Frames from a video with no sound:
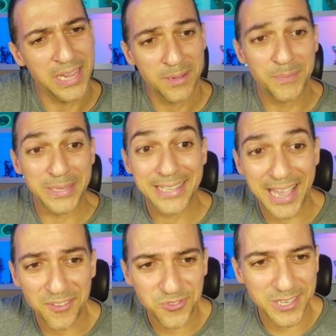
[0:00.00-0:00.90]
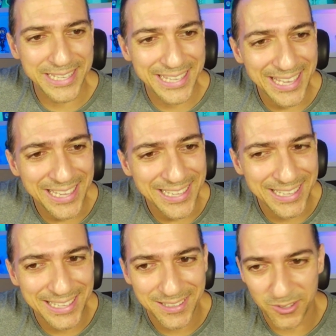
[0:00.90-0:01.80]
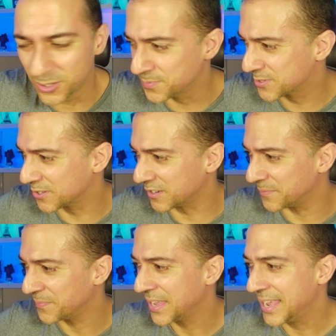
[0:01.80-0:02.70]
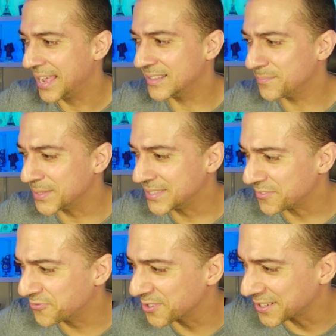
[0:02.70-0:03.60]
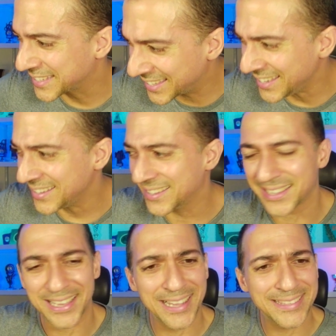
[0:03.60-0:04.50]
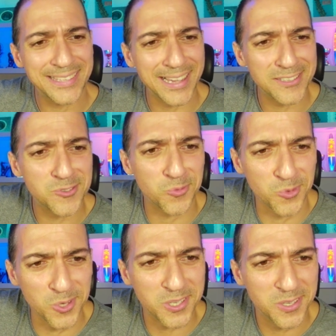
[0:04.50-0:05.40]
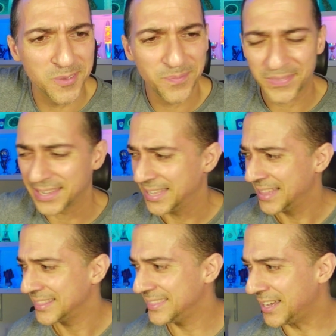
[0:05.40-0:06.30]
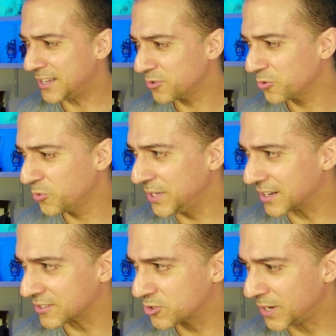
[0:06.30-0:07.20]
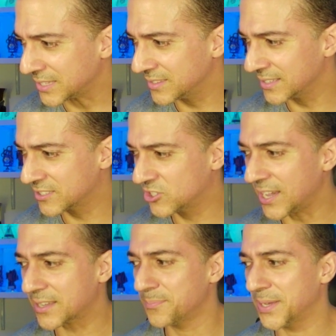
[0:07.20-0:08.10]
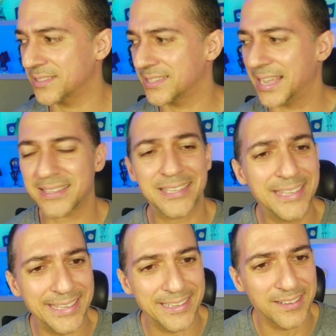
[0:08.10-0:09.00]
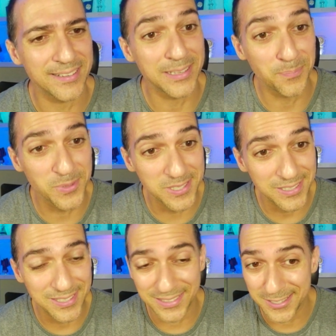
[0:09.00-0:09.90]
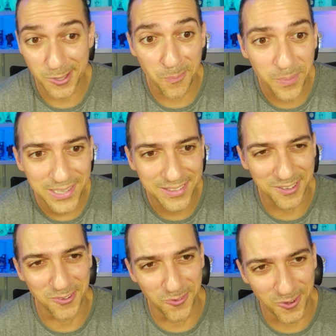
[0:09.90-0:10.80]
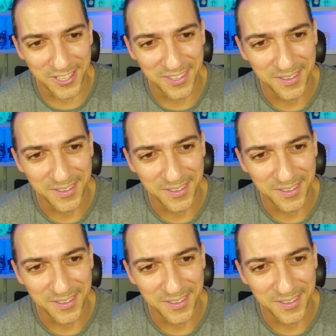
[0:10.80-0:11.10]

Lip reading: But after king, but after king attacks rook, now we are threatening checkmates, and here the position is completely won.